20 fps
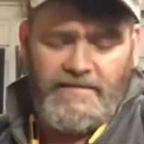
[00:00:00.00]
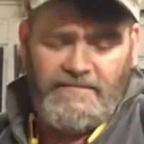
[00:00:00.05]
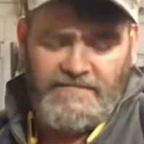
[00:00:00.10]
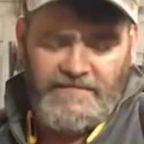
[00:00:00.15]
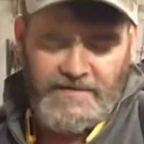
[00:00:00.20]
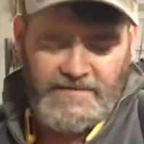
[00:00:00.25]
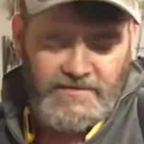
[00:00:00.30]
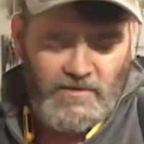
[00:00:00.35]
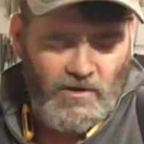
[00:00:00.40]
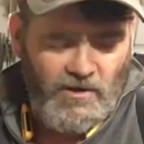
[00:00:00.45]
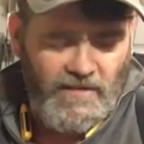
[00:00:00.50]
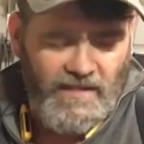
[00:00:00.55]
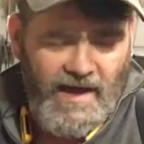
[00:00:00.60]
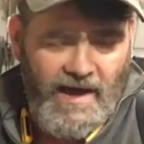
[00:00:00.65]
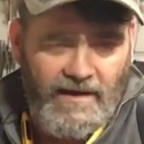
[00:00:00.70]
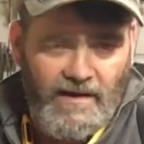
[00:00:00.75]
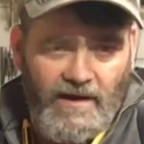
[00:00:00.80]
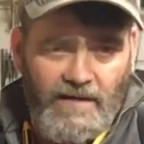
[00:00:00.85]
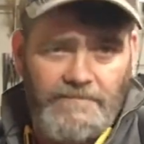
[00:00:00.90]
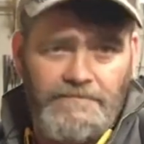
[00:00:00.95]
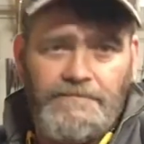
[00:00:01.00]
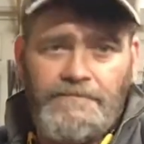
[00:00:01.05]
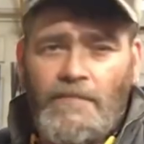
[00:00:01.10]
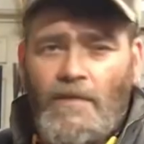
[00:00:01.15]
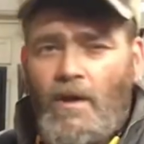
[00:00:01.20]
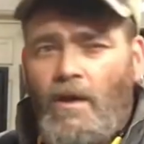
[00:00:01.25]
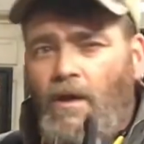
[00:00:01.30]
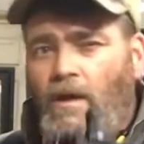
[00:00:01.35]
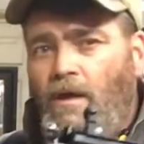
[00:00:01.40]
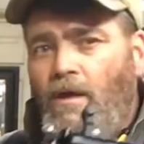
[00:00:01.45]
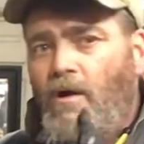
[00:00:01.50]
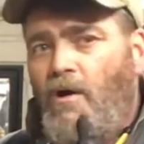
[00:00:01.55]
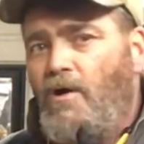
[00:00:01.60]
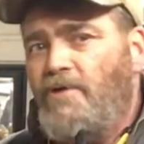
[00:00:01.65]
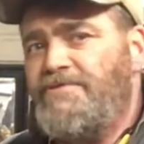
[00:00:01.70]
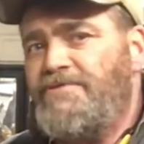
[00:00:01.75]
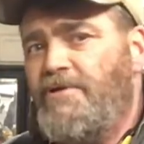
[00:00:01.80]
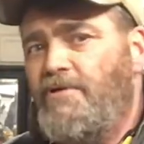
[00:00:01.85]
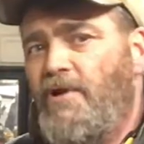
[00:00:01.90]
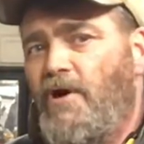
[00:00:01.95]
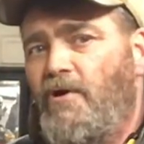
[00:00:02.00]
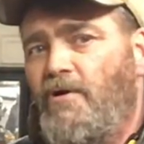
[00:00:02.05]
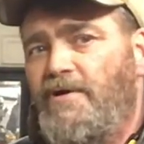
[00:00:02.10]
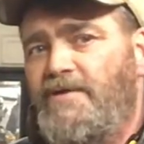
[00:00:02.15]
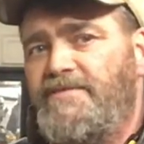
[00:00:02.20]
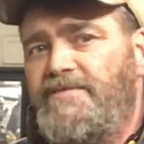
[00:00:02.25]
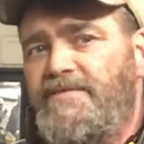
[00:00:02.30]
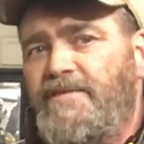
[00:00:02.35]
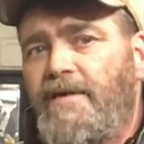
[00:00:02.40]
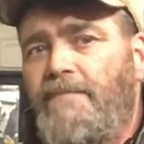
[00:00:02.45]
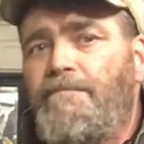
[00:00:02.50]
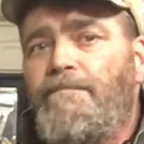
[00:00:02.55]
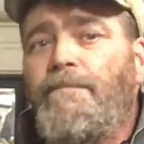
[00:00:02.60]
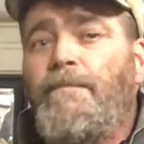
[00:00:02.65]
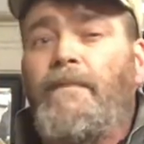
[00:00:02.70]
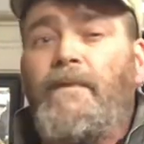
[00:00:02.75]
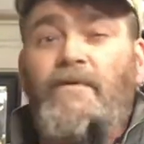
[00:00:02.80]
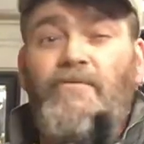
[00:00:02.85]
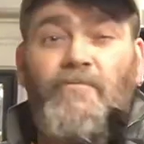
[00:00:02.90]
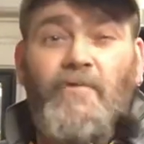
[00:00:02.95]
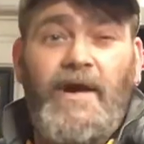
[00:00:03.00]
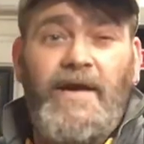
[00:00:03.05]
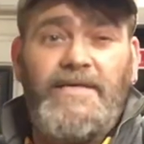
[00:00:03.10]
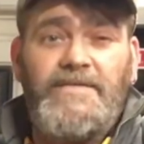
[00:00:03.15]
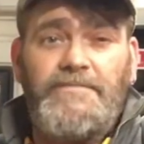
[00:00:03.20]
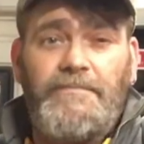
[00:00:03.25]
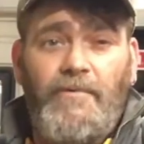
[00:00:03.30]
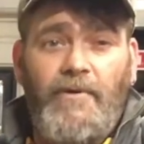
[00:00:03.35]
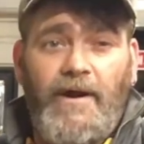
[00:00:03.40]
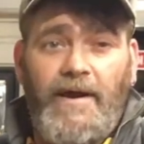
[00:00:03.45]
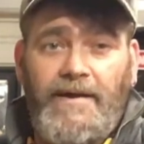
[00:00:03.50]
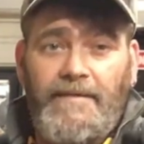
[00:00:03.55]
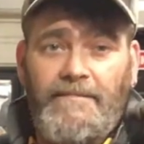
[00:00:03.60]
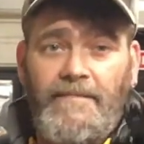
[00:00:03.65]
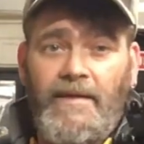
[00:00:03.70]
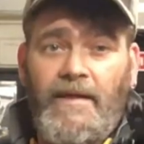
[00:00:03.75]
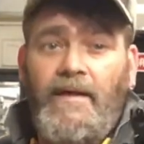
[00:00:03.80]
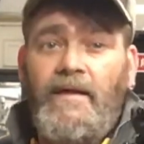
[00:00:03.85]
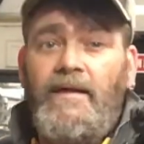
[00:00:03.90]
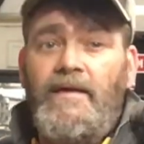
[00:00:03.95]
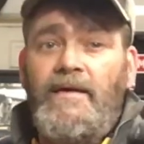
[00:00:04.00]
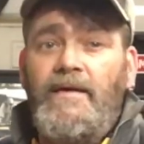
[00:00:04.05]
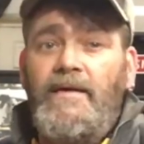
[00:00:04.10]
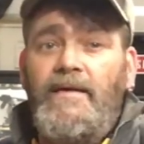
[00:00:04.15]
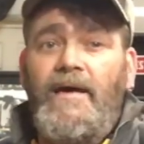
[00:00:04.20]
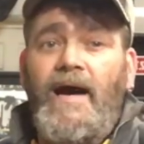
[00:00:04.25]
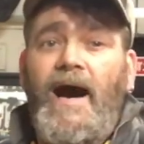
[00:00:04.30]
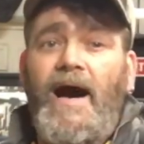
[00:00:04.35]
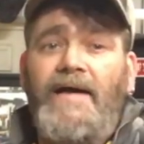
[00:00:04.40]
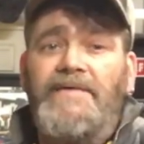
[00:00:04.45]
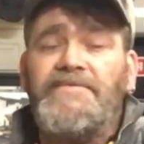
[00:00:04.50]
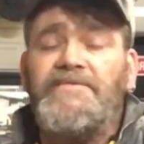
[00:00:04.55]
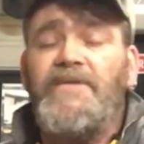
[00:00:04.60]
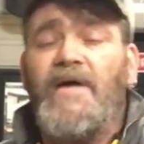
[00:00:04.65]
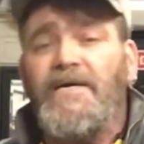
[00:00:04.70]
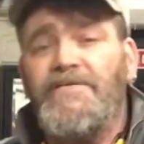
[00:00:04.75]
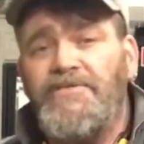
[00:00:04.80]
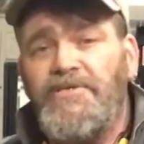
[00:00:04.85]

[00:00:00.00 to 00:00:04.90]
fixed all that up. Also noticed rag spring. Guys, not